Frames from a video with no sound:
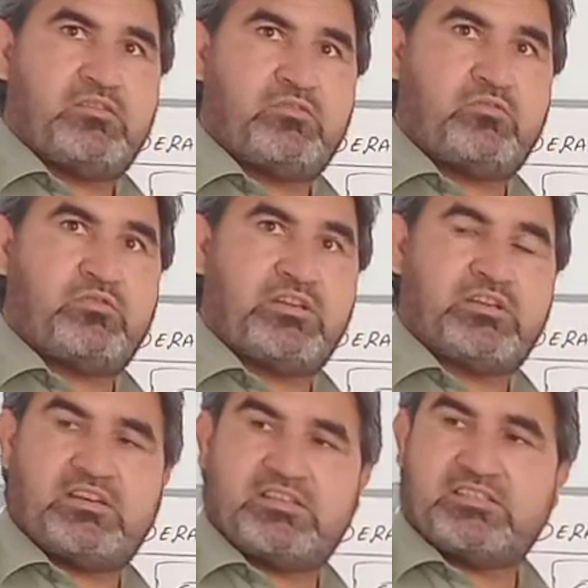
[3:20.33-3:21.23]
you
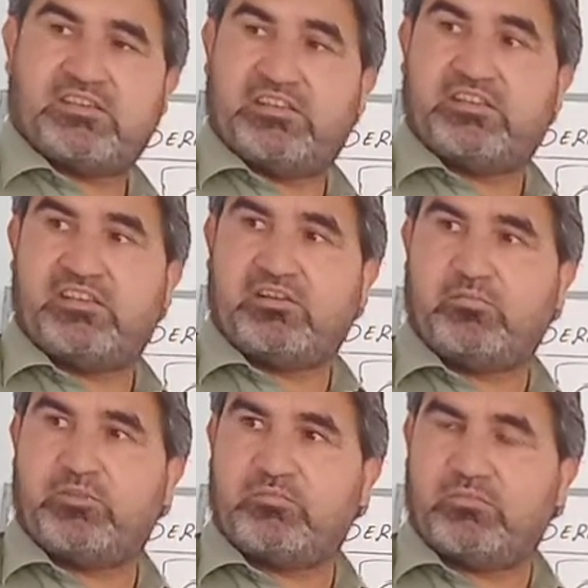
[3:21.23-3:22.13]
can ask in the
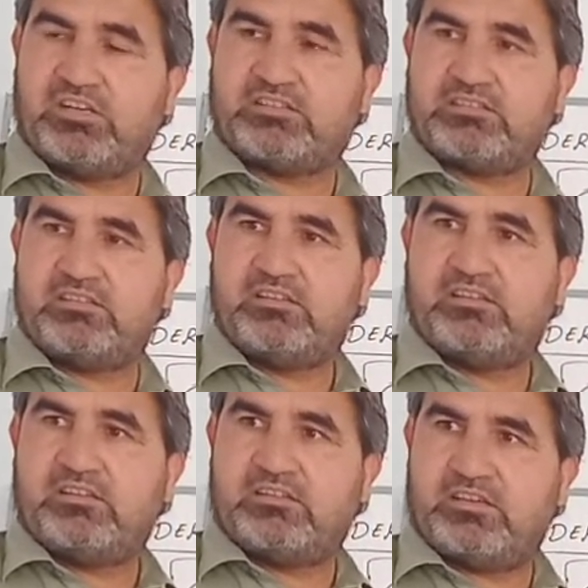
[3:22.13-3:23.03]
comment box.
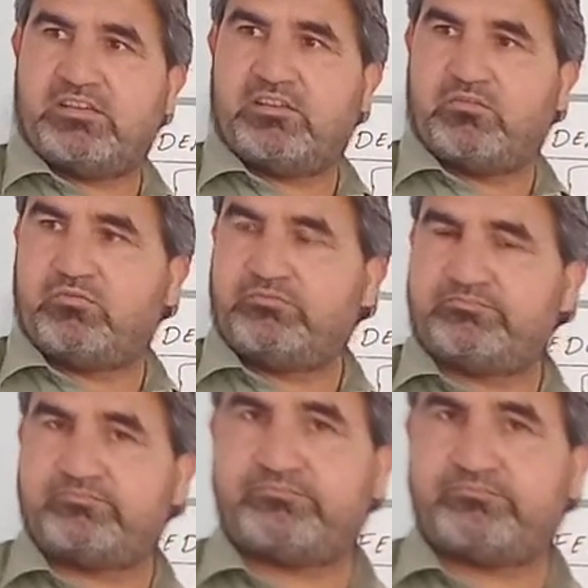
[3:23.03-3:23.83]
Thank you.